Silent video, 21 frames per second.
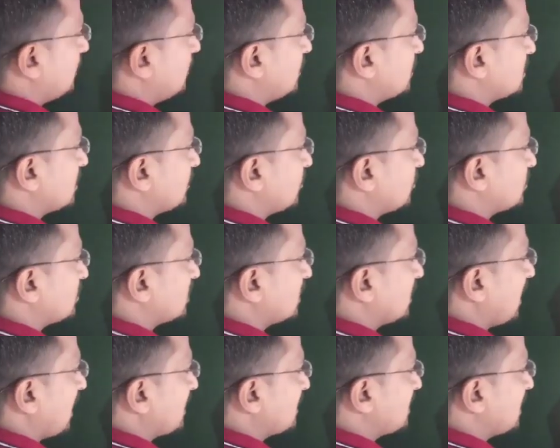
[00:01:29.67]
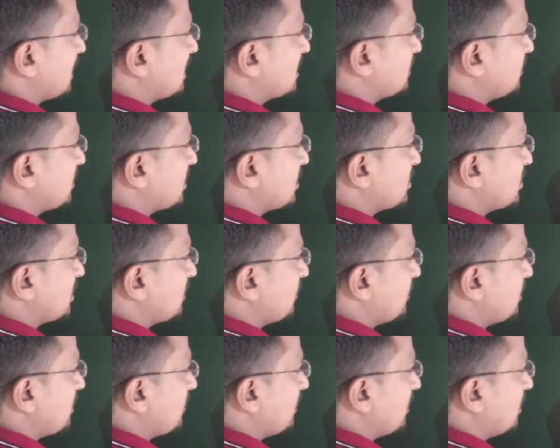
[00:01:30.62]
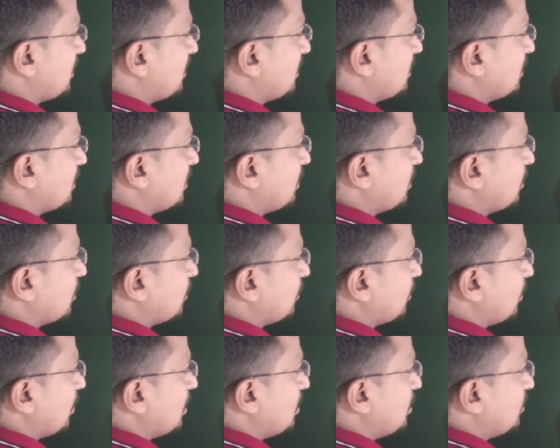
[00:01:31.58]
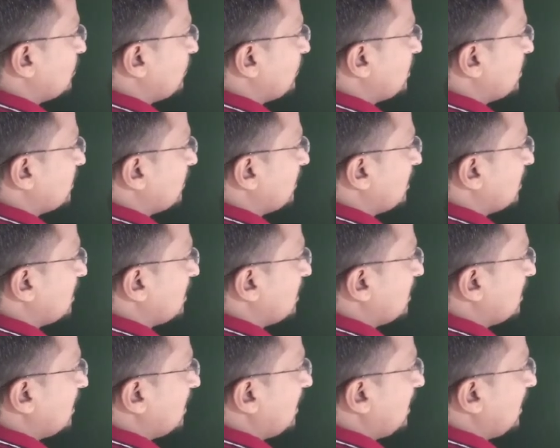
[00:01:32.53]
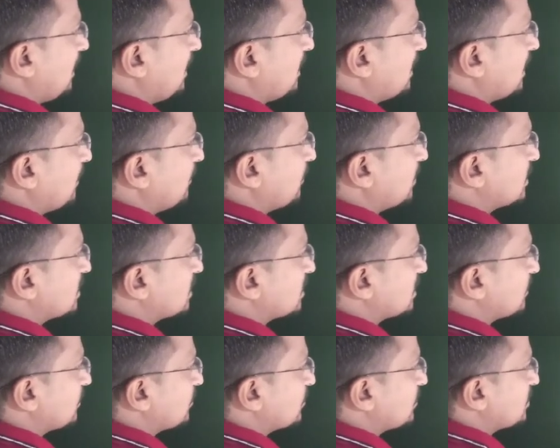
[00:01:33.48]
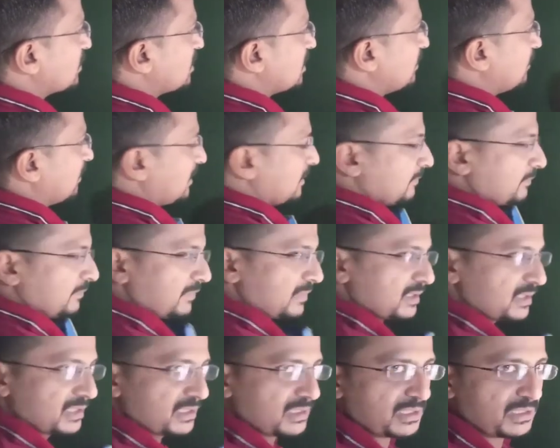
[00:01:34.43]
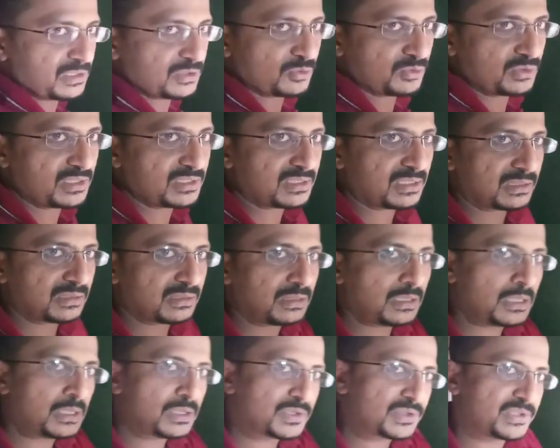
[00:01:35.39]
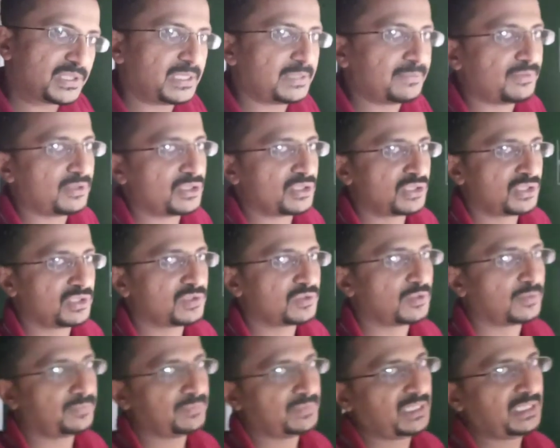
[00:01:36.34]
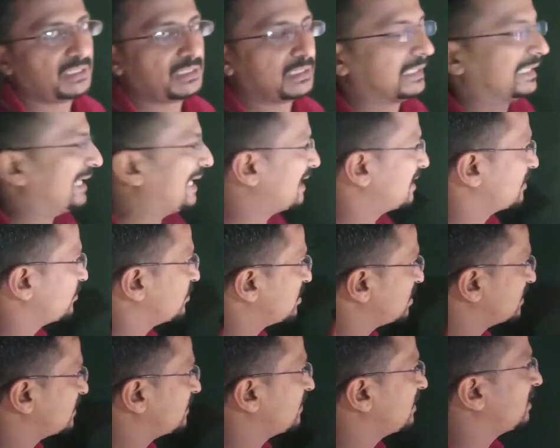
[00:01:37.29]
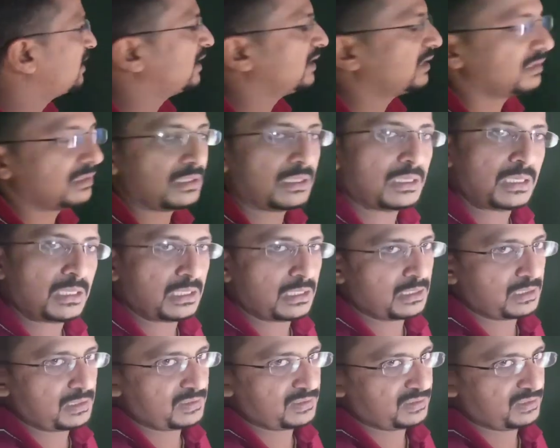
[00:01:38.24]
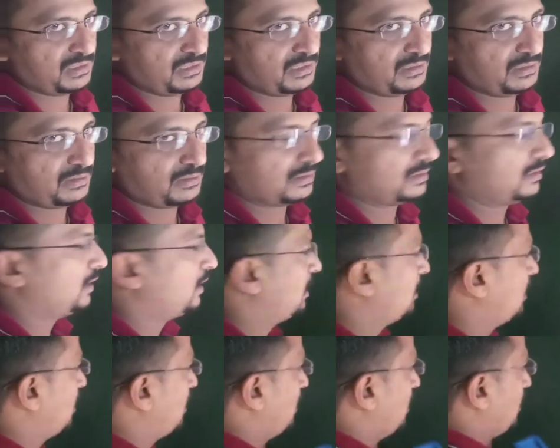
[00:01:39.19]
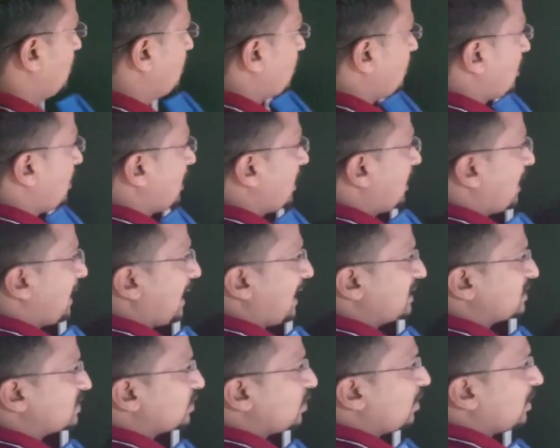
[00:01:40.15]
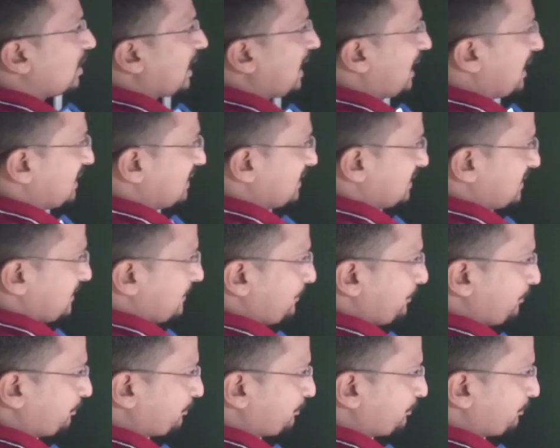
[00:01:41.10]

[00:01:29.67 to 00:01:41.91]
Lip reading: suppose gas has pressure P1, volume V1, and temperature suppose T1, isn't it? So these are the state functions of that gas which is filled in the cylinder. Now, as long as